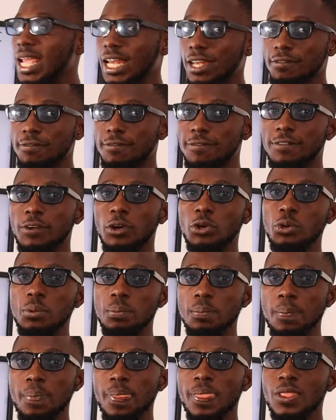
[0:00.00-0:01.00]
in
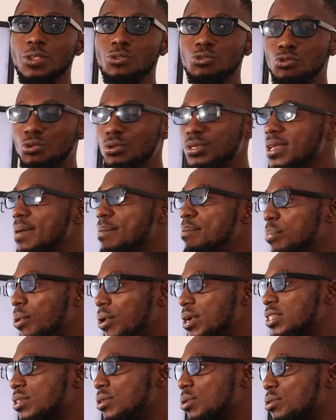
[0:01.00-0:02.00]
volume using
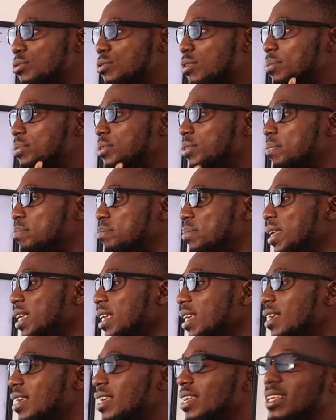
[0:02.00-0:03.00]
Boyle's law. So option
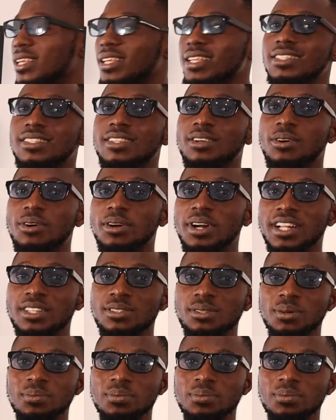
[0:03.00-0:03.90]
B is the correct